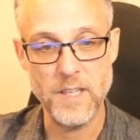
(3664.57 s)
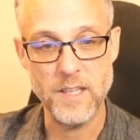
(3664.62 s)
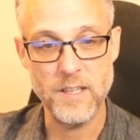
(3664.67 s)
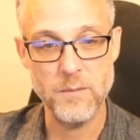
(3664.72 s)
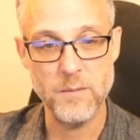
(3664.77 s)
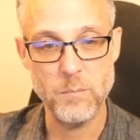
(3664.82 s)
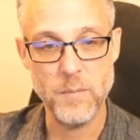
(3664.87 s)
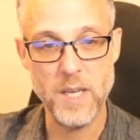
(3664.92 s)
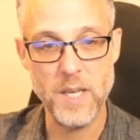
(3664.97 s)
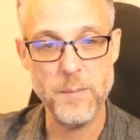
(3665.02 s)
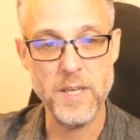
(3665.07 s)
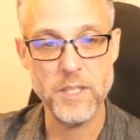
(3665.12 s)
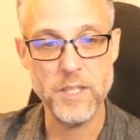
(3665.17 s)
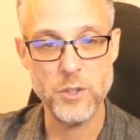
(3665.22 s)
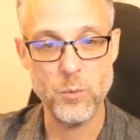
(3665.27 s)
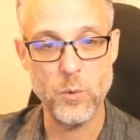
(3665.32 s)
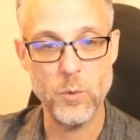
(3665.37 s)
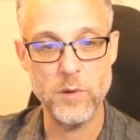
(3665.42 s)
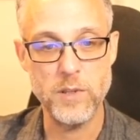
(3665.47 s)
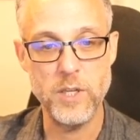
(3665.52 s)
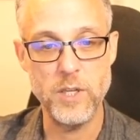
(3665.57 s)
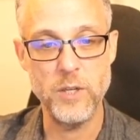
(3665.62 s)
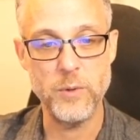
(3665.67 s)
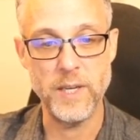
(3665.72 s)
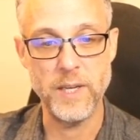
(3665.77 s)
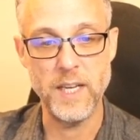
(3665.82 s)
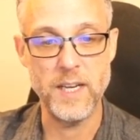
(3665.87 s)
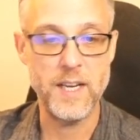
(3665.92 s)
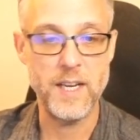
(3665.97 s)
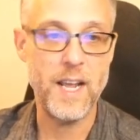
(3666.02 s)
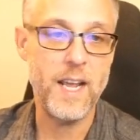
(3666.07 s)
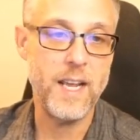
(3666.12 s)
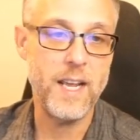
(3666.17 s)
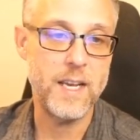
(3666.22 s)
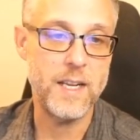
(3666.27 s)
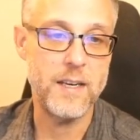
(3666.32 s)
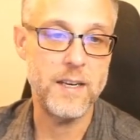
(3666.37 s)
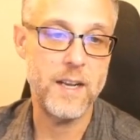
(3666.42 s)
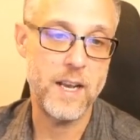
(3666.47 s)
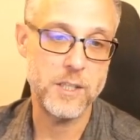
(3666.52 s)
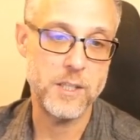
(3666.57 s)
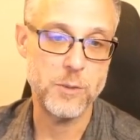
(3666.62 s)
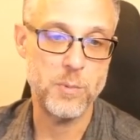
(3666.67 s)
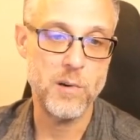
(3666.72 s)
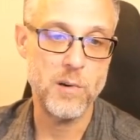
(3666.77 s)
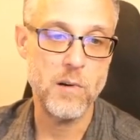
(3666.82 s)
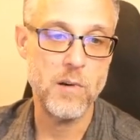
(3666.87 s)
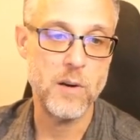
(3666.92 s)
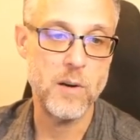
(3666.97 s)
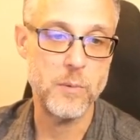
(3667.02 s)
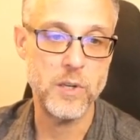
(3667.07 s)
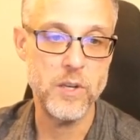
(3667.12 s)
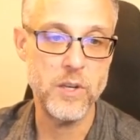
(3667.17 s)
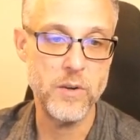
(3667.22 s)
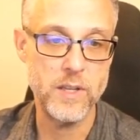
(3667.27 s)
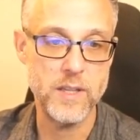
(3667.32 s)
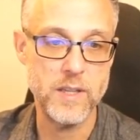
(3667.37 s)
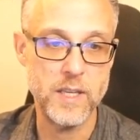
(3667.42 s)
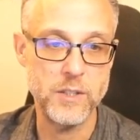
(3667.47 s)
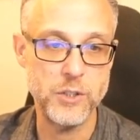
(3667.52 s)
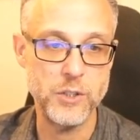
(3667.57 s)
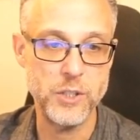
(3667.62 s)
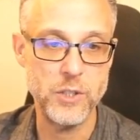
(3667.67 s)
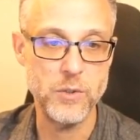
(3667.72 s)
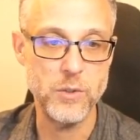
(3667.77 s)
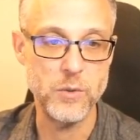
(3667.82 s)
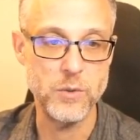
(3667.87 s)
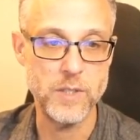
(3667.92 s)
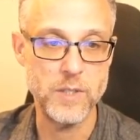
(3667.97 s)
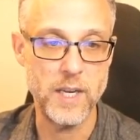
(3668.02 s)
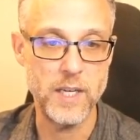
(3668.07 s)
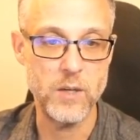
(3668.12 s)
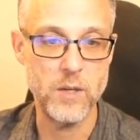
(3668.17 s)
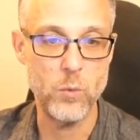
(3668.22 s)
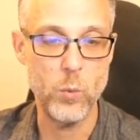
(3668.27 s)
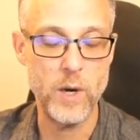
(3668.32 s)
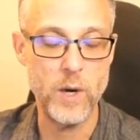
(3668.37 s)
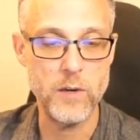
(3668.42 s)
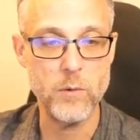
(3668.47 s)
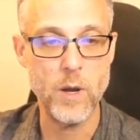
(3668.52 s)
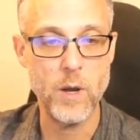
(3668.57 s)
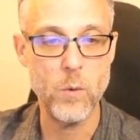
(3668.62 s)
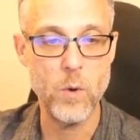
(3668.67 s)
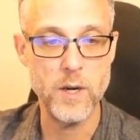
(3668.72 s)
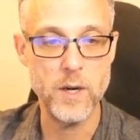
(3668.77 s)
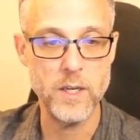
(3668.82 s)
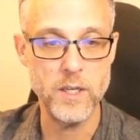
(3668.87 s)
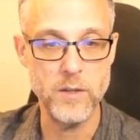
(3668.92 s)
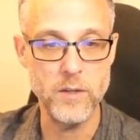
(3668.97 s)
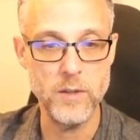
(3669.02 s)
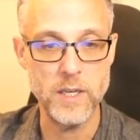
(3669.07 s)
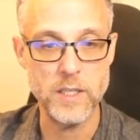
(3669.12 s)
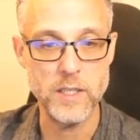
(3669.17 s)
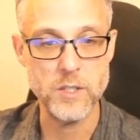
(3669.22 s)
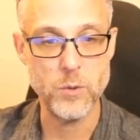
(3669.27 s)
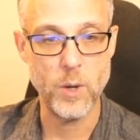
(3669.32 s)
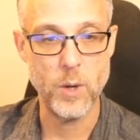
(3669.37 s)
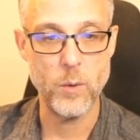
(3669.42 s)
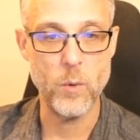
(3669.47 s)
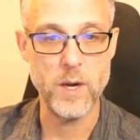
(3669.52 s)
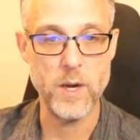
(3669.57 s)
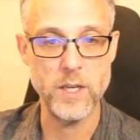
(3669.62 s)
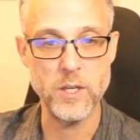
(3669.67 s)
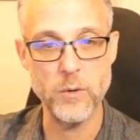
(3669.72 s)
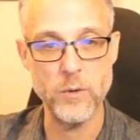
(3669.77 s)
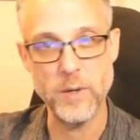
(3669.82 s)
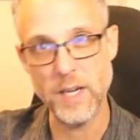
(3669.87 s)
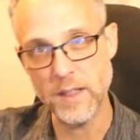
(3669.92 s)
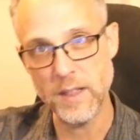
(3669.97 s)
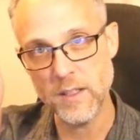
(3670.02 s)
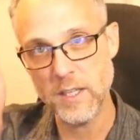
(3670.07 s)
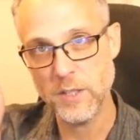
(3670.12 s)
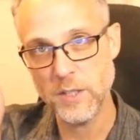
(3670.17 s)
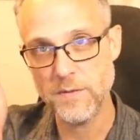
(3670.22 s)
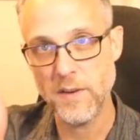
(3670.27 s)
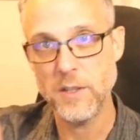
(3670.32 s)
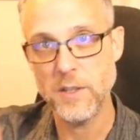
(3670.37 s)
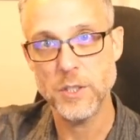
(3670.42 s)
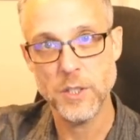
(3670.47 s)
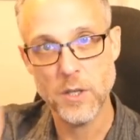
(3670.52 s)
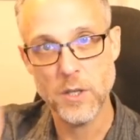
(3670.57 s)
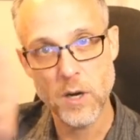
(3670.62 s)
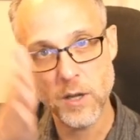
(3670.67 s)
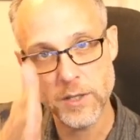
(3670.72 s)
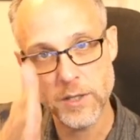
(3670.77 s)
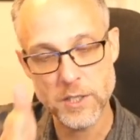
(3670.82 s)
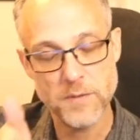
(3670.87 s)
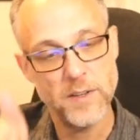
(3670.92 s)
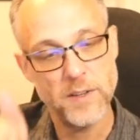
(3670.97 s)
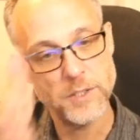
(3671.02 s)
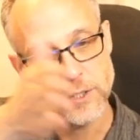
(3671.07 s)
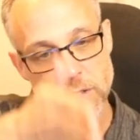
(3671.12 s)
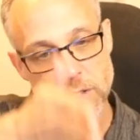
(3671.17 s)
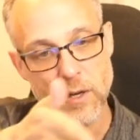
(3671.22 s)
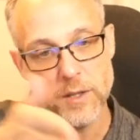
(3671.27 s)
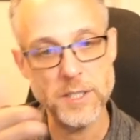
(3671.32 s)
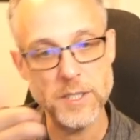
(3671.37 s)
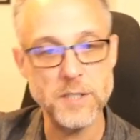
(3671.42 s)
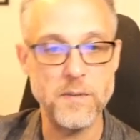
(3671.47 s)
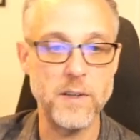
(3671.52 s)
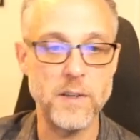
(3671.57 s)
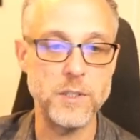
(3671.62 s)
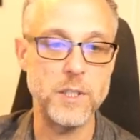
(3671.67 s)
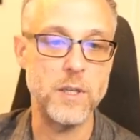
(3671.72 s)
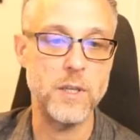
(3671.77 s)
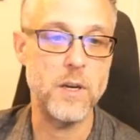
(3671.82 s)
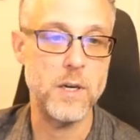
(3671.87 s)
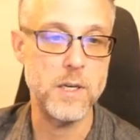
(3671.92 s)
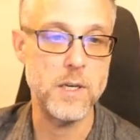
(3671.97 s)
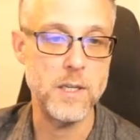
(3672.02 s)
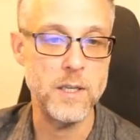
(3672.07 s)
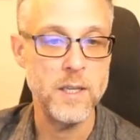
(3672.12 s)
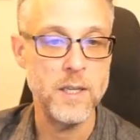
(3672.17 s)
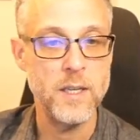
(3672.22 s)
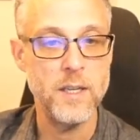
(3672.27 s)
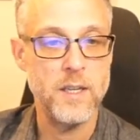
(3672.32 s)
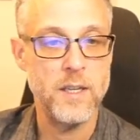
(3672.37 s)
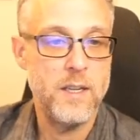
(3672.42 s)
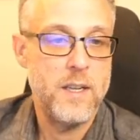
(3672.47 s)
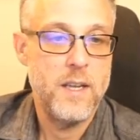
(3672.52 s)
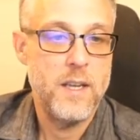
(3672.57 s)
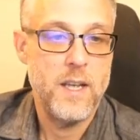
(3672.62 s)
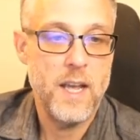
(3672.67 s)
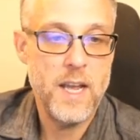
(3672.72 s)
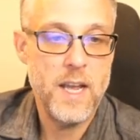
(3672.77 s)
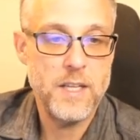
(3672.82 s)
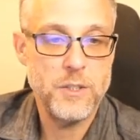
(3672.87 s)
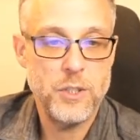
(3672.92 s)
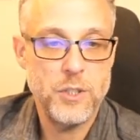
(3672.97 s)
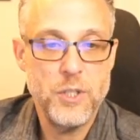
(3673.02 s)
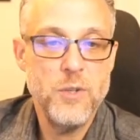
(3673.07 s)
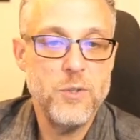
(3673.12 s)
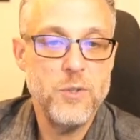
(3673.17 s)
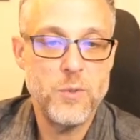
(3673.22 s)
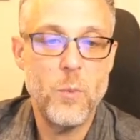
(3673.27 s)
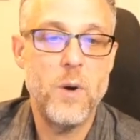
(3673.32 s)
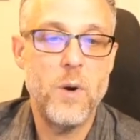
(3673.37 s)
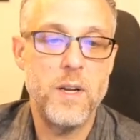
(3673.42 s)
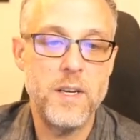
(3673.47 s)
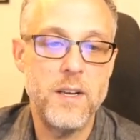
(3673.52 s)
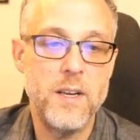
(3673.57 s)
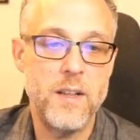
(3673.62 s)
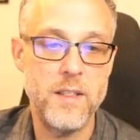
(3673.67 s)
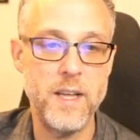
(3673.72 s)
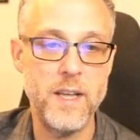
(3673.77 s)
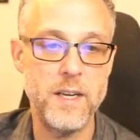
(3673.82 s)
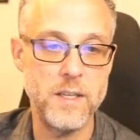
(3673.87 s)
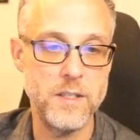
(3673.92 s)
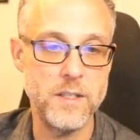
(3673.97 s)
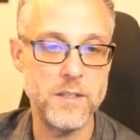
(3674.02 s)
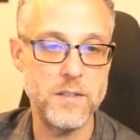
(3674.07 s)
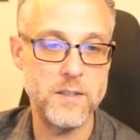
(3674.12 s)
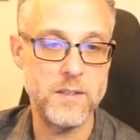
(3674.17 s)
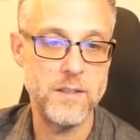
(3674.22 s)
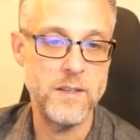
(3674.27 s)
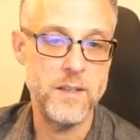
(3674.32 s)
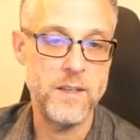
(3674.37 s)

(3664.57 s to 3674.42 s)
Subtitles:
Maybe it's worth doing it. And as a programmer, you can then choose, like, where do I want to do this? Do I want to do it at this function call, this function call, this function call, and choose one that is,